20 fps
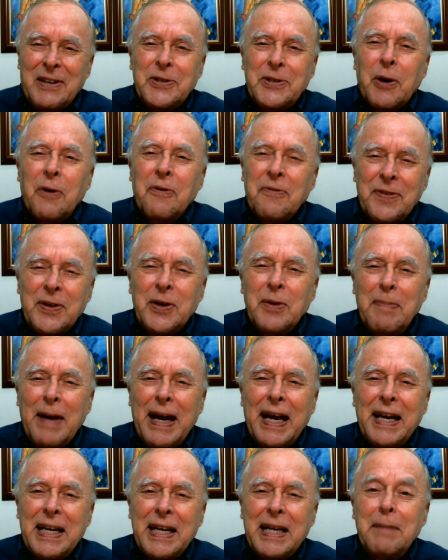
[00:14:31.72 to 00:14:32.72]
Don't feel
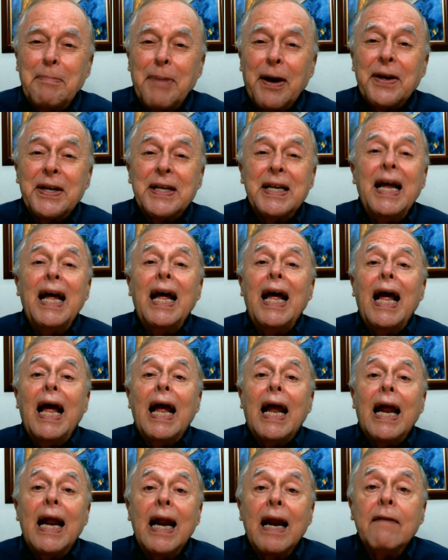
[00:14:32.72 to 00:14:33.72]
badly about it.
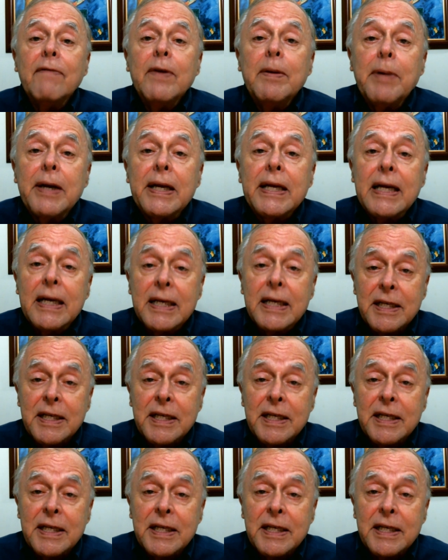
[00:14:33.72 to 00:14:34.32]
Everybody